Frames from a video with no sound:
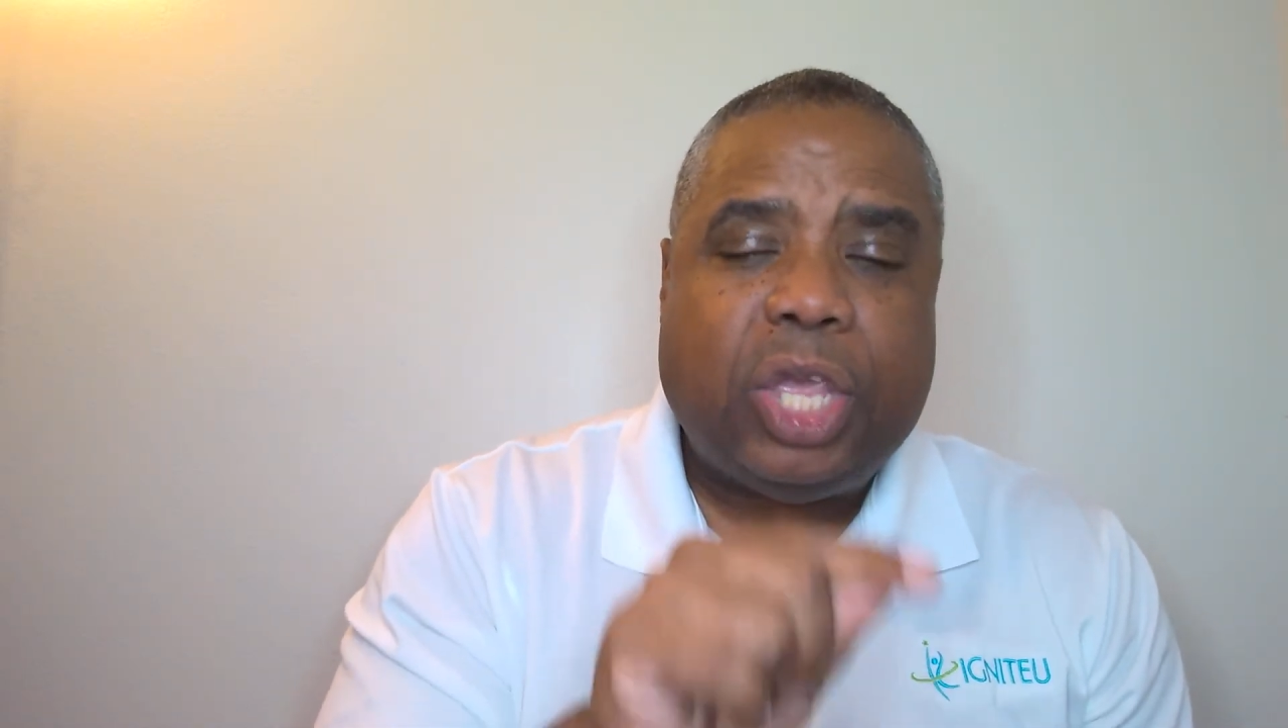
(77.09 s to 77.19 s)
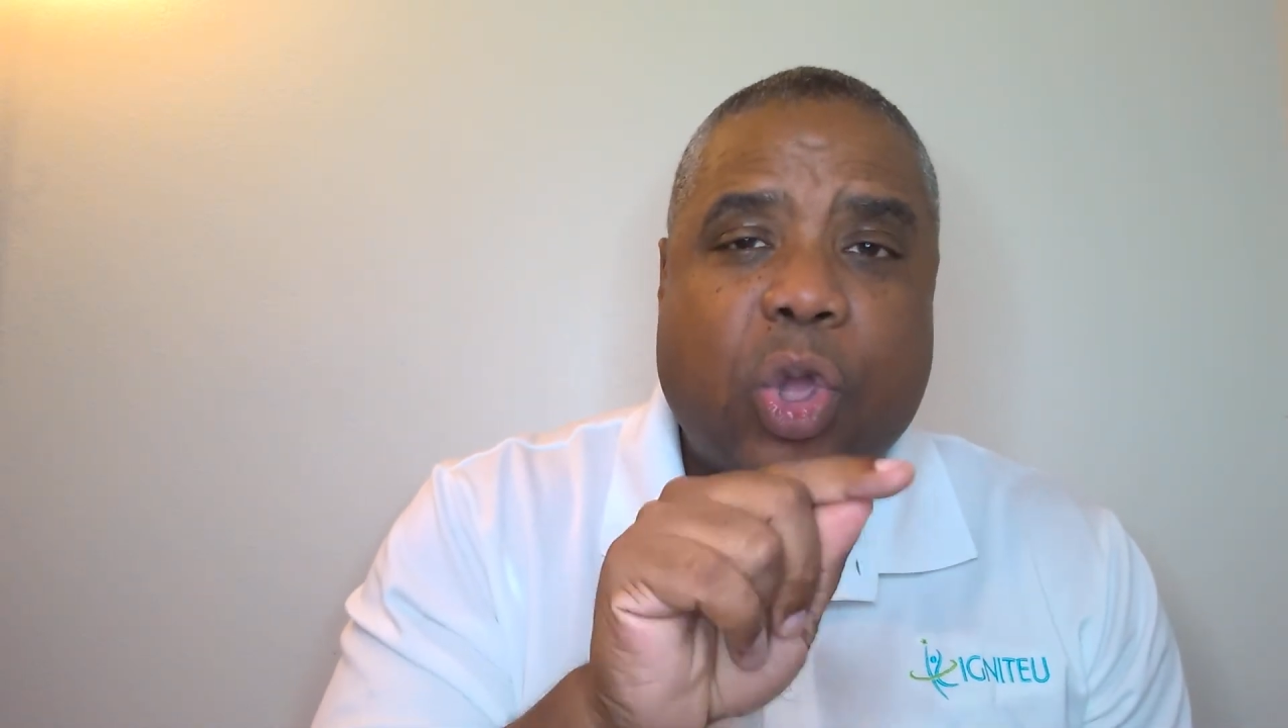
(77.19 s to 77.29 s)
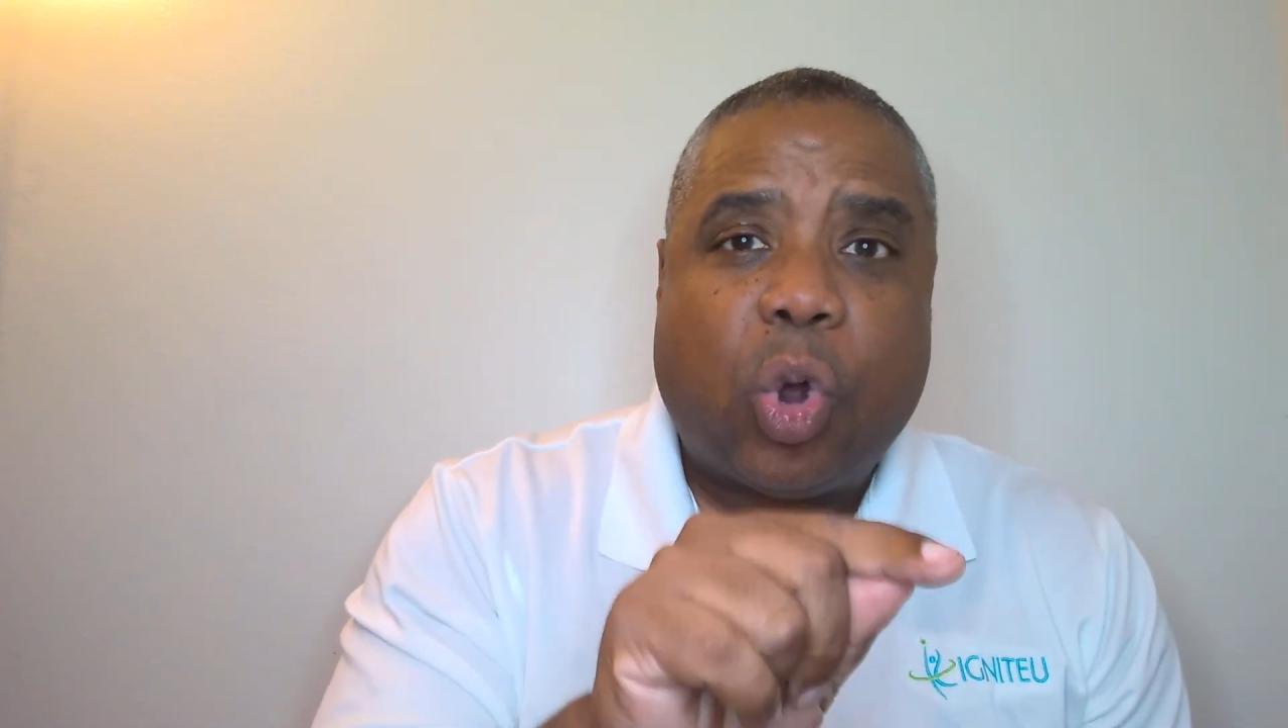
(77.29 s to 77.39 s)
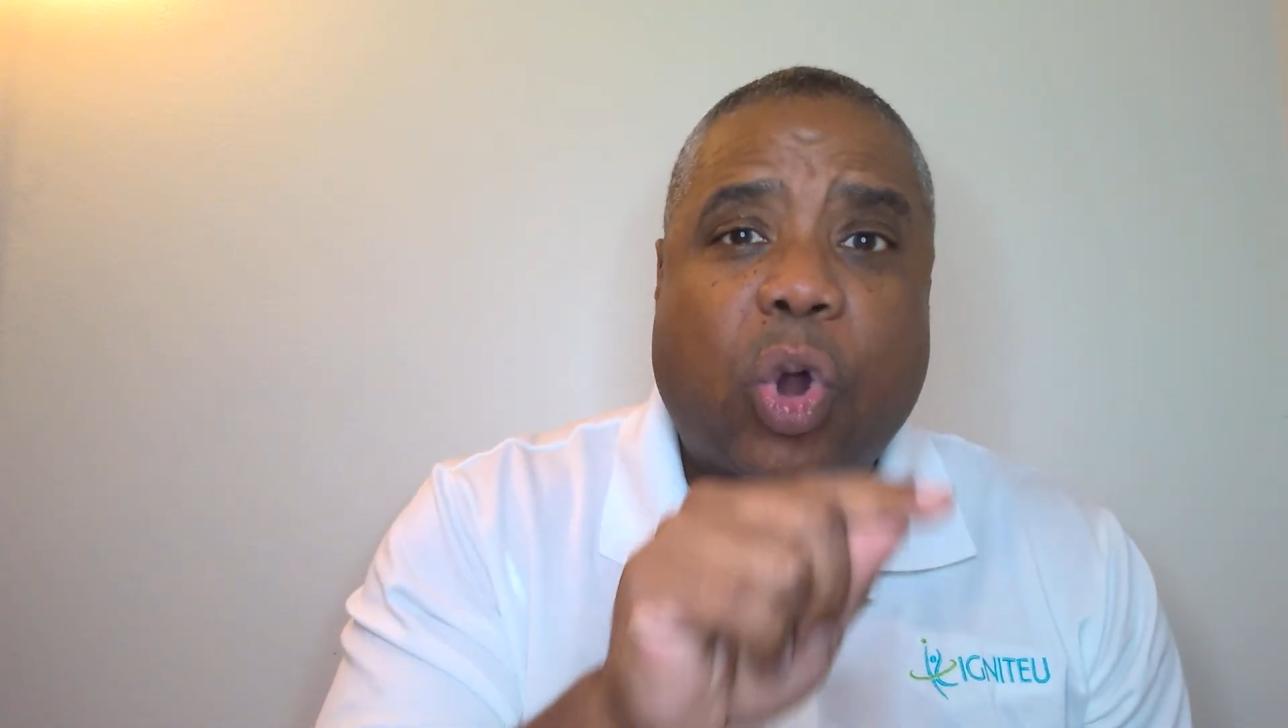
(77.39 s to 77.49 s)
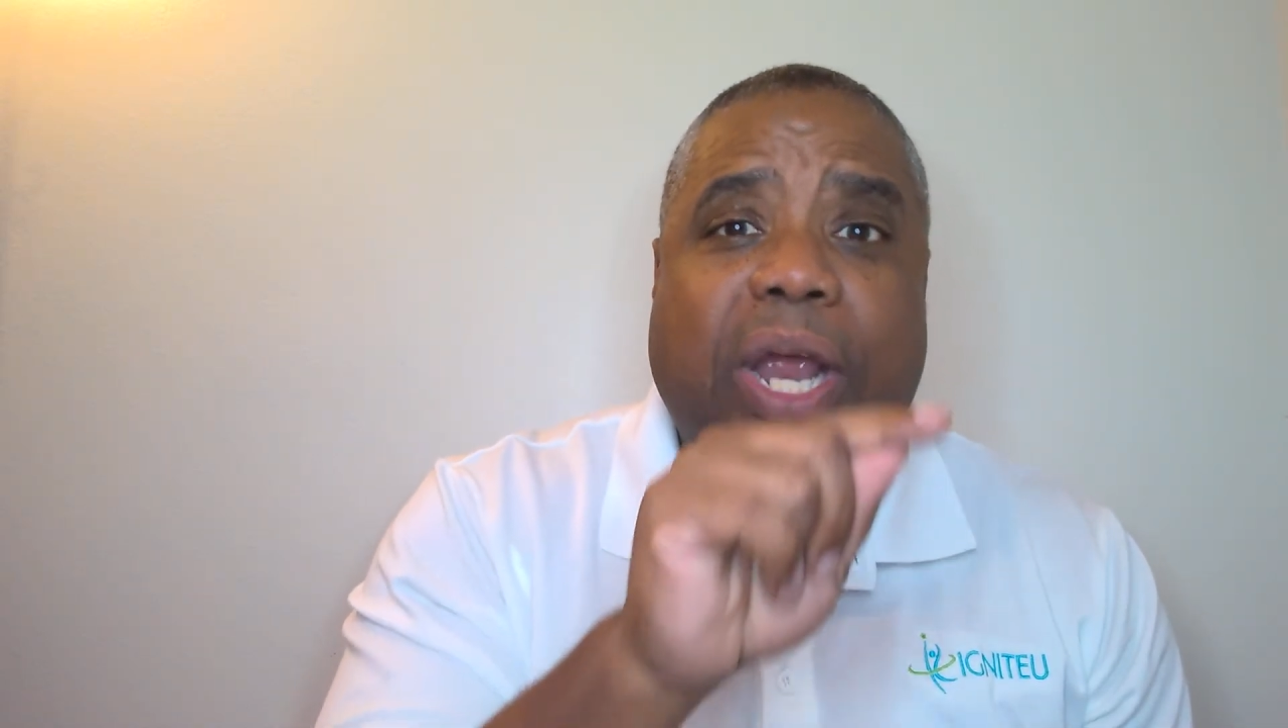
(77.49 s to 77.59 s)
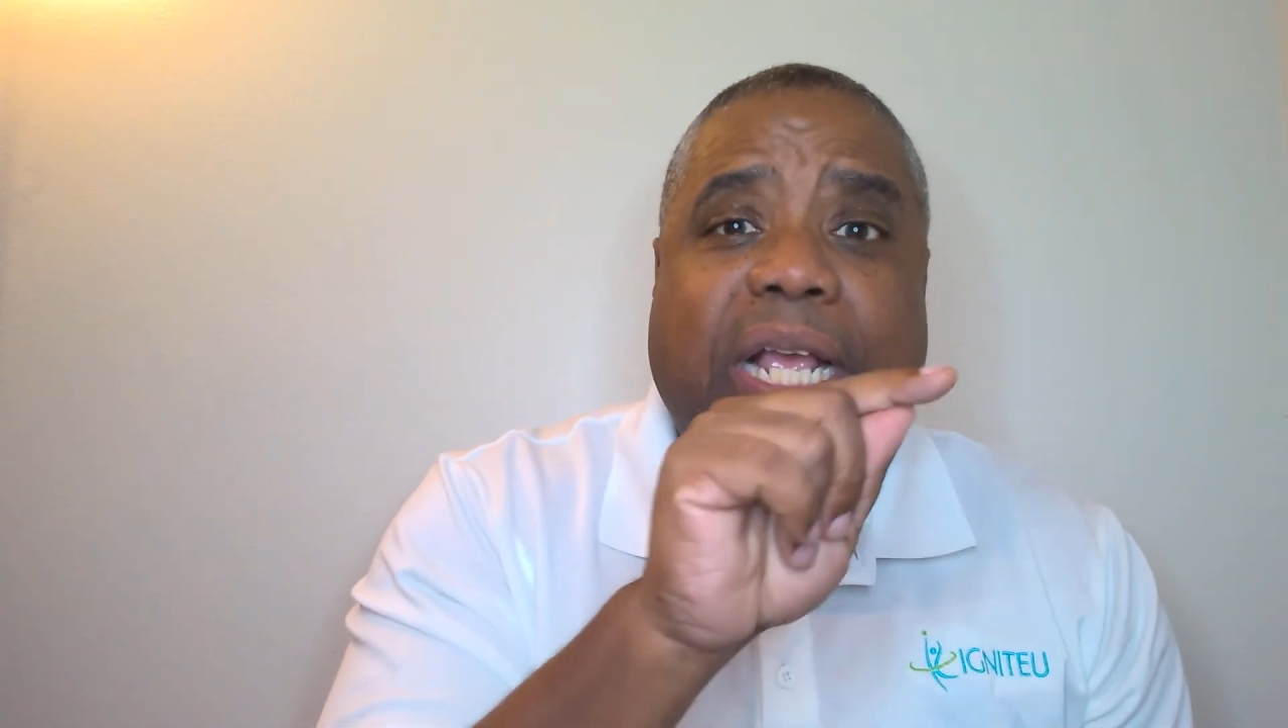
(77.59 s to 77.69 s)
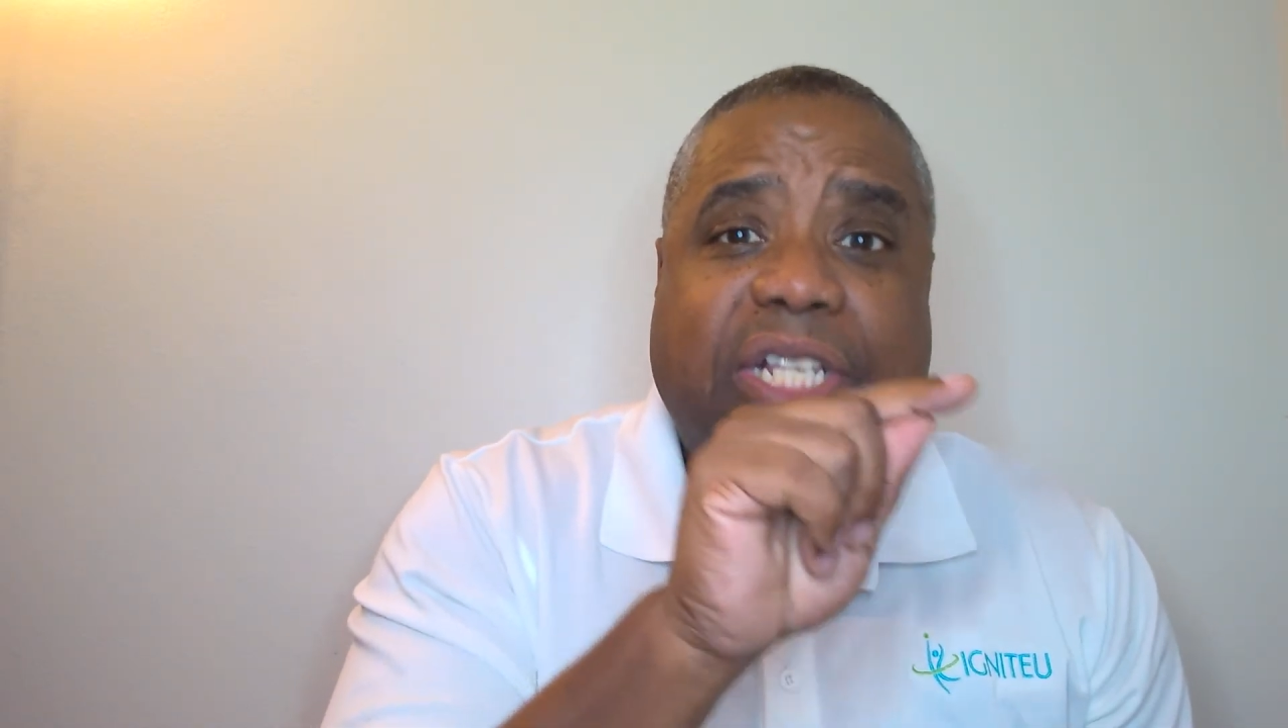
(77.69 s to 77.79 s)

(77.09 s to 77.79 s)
your